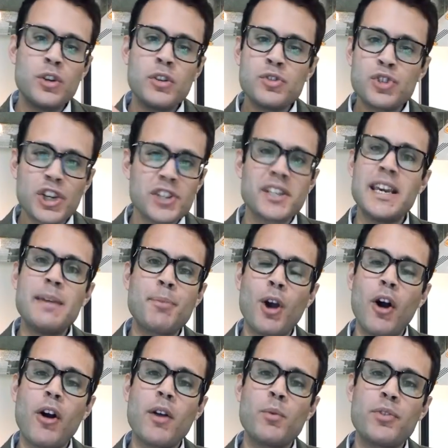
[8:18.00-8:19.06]
Just keep
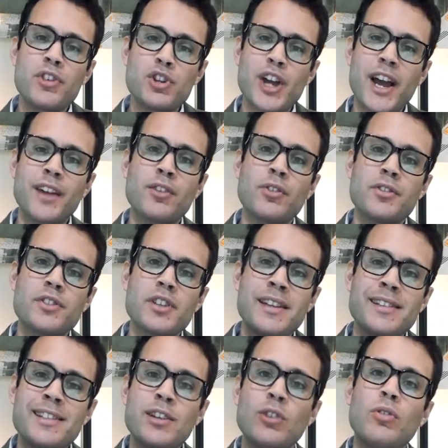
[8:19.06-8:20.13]
going with the channels
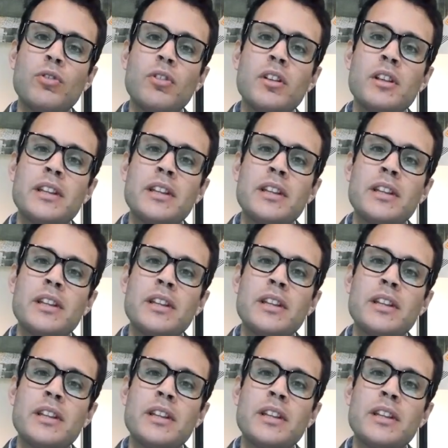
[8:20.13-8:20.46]
until